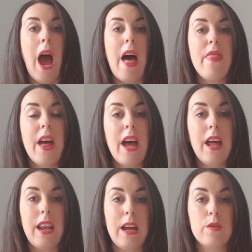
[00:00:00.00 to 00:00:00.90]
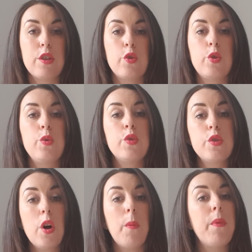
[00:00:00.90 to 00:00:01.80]
and that allows us to
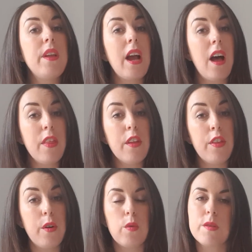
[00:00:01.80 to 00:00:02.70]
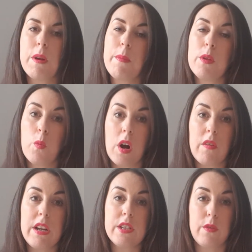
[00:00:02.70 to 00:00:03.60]
stop the other thoughts, maybe the
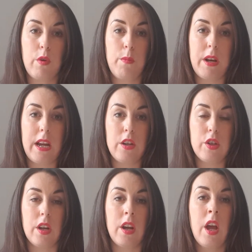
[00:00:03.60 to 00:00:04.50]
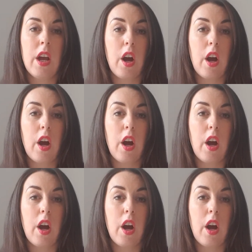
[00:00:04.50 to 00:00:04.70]
worries, the rumination,